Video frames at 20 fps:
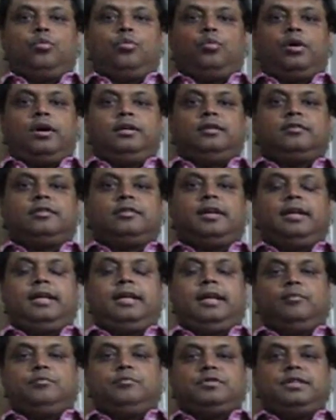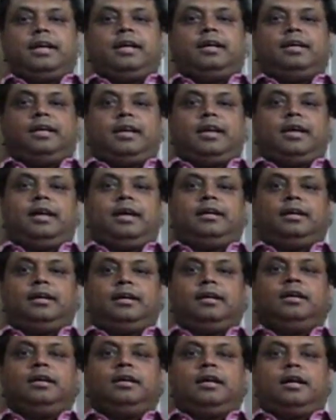One is studying MCA in
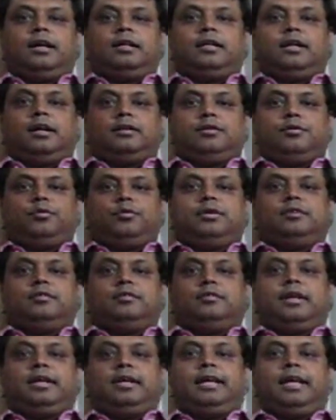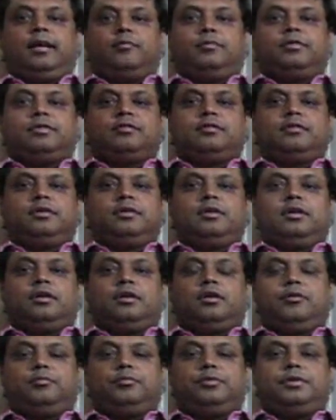NIT and the other one is studying MS
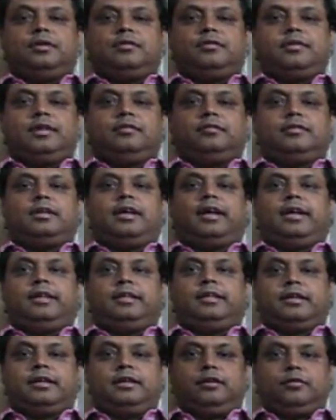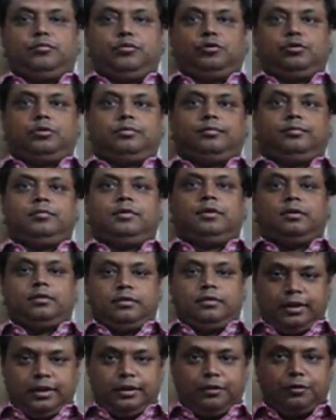Computer Science in IIT Kharagpur.
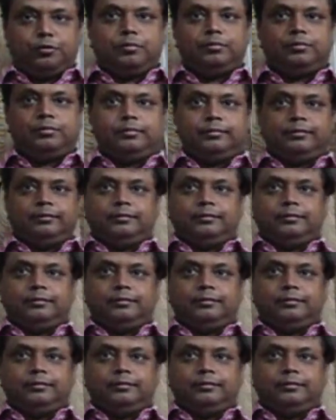Thank you.